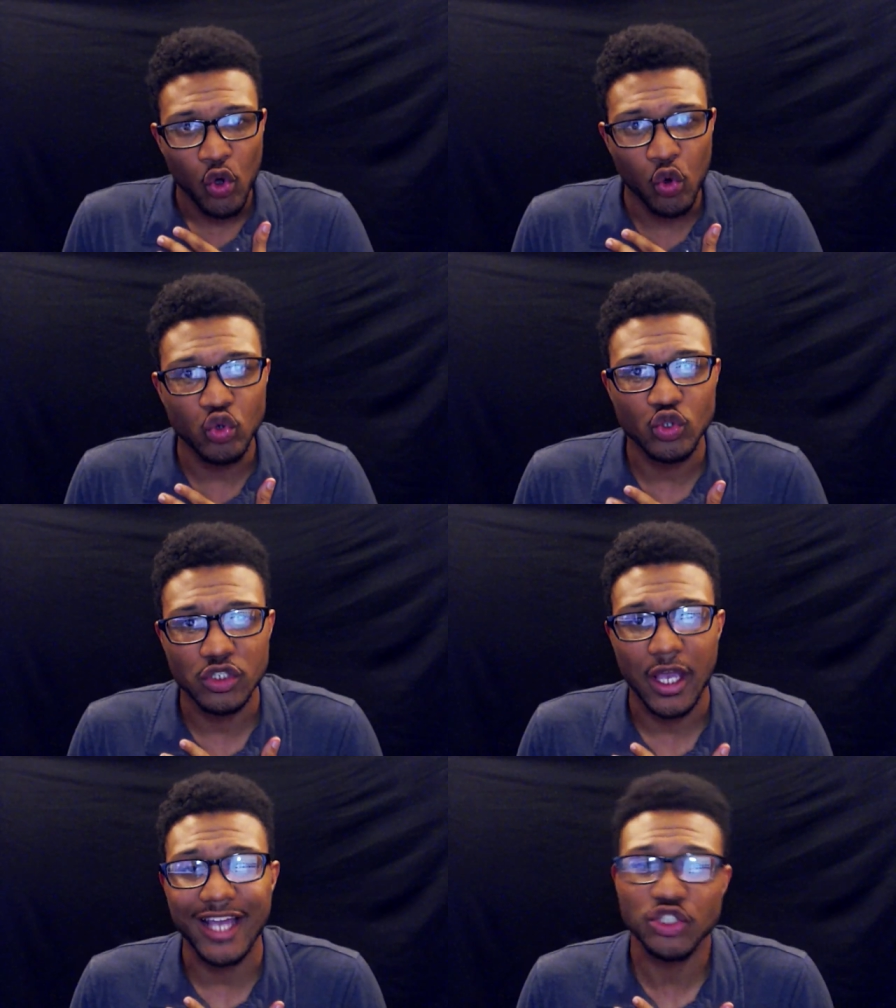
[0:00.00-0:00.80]

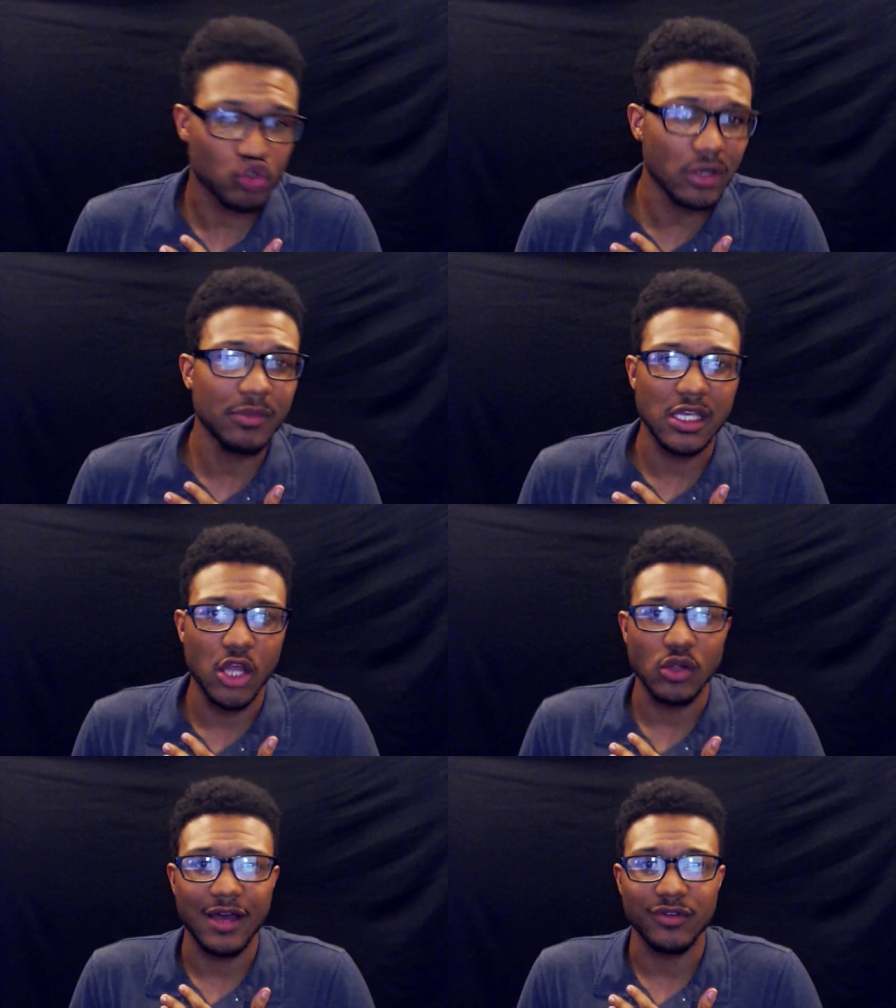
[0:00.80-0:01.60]
who's extremely
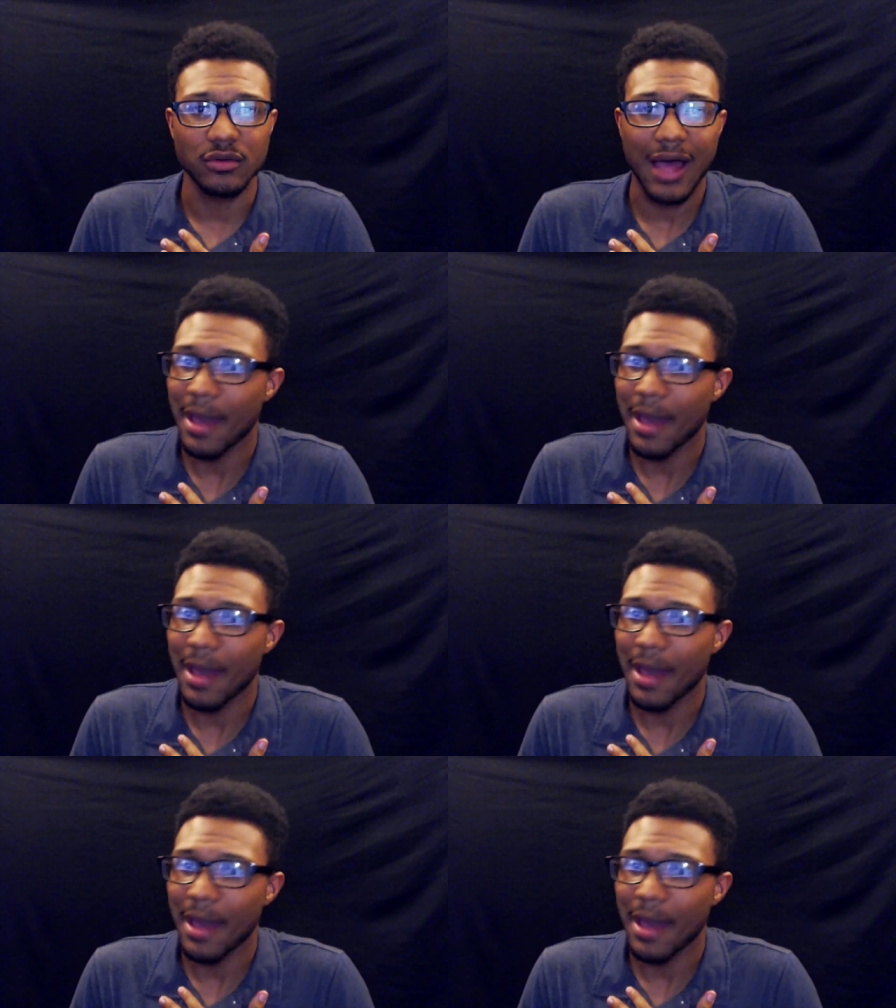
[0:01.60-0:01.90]
low level,